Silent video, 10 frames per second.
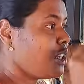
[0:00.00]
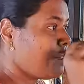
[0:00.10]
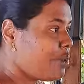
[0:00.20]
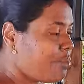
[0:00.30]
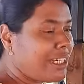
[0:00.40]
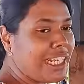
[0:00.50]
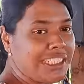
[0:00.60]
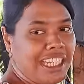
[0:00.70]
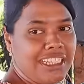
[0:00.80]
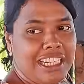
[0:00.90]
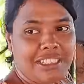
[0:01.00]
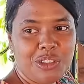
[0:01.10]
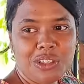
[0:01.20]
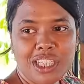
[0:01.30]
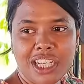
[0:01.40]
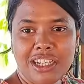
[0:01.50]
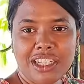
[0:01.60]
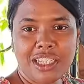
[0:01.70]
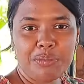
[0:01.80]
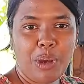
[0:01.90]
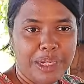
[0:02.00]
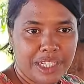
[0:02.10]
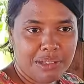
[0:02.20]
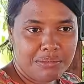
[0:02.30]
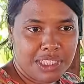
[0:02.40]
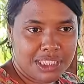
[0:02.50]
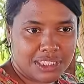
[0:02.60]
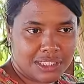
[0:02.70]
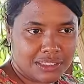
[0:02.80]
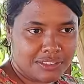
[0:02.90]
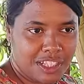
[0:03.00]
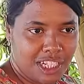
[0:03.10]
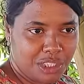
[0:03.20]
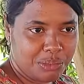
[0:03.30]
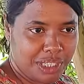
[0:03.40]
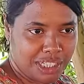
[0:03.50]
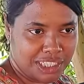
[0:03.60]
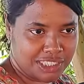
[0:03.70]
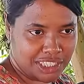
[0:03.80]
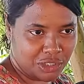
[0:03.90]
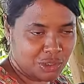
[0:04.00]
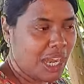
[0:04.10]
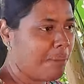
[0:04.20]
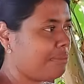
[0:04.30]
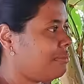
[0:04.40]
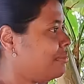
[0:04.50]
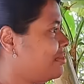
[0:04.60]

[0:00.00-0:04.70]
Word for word: the moment I said that, no, he, he pointed his finger to me and he said, You come.